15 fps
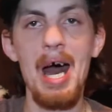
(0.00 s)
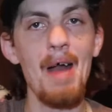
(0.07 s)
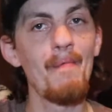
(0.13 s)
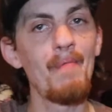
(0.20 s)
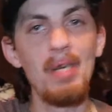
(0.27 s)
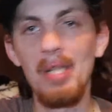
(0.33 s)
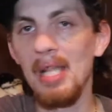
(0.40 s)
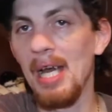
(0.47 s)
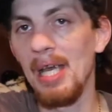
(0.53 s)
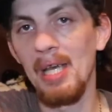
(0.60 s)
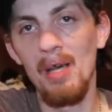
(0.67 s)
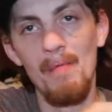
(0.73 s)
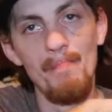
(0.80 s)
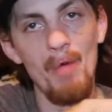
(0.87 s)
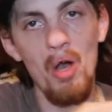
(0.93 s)
I feel
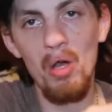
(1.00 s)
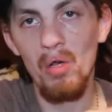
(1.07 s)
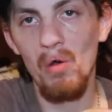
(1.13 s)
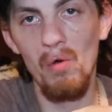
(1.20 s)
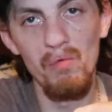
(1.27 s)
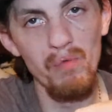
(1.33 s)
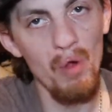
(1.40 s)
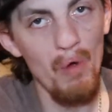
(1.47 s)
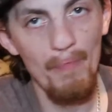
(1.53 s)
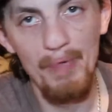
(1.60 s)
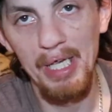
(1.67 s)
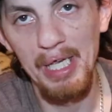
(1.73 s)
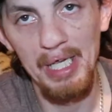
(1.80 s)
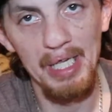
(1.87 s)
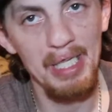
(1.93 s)
like Margot
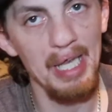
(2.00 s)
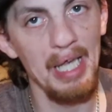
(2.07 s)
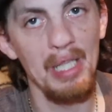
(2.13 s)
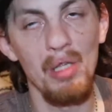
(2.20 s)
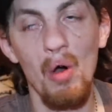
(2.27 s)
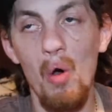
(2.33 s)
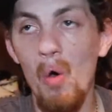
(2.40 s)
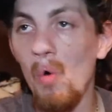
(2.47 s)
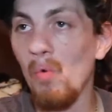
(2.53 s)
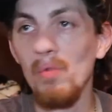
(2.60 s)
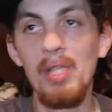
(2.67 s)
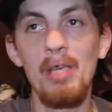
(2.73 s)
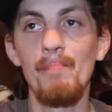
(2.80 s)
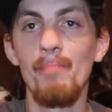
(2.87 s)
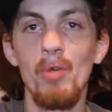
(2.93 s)
Robbie is like the
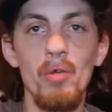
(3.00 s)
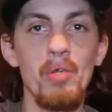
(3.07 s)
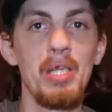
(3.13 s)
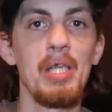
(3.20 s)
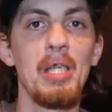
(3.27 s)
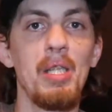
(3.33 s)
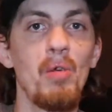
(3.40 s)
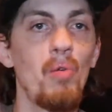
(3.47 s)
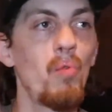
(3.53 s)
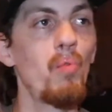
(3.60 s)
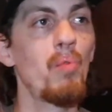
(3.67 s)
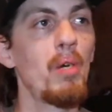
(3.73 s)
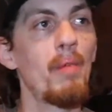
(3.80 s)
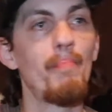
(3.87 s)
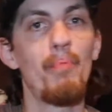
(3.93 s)
only person
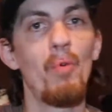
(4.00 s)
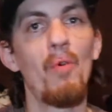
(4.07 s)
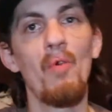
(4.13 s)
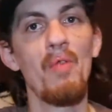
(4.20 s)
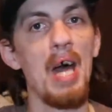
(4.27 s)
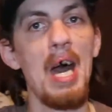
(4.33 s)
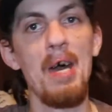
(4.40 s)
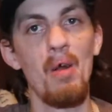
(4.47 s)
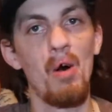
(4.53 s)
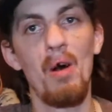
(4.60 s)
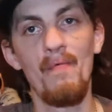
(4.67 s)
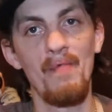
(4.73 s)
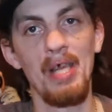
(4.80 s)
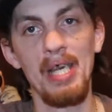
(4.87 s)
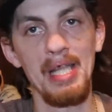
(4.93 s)
who could pull that
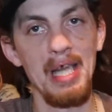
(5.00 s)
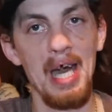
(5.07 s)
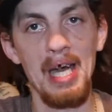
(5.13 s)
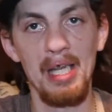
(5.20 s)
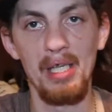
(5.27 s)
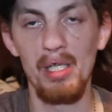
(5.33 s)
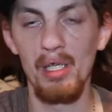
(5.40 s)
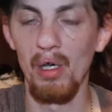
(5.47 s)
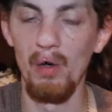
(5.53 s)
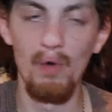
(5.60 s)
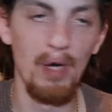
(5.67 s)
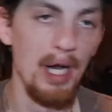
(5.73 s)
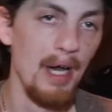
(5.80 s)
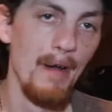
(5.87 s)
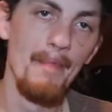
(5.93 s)
off like that.
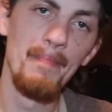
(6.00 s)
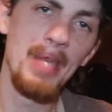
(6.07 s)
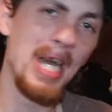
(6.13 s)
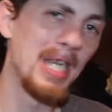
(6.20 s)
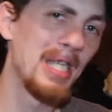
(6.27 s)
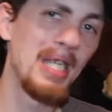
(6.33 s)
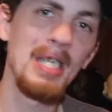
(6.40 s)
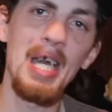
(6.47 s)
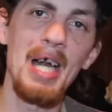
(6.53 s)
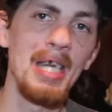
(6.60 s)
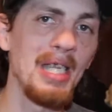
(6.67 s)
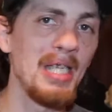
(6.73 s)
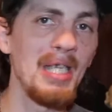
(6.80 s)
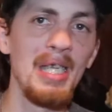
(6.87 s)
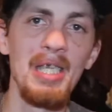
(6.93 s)
So I just
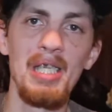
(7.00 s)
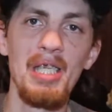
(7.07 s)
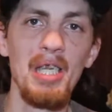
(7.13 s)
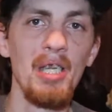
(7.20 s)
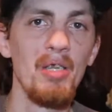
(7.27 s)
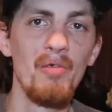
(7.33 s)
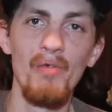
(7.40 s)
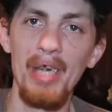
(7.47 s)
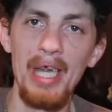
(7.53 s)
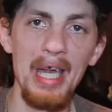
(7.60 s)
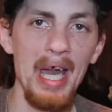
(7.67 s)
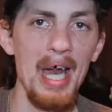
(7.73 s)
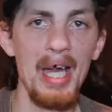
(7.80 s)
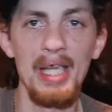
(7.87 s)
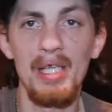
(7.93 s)
think she's
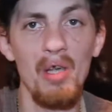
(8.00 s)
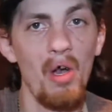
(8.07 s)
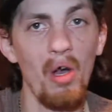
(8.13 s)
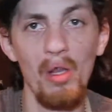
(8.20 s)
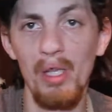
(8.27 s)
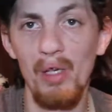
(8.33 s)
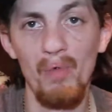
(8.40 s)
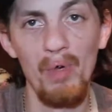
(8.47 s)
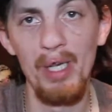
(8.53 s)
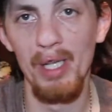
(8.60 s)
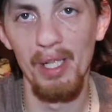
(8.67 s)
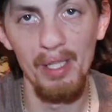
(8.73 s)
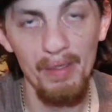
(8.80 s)
great as Harley Quinn.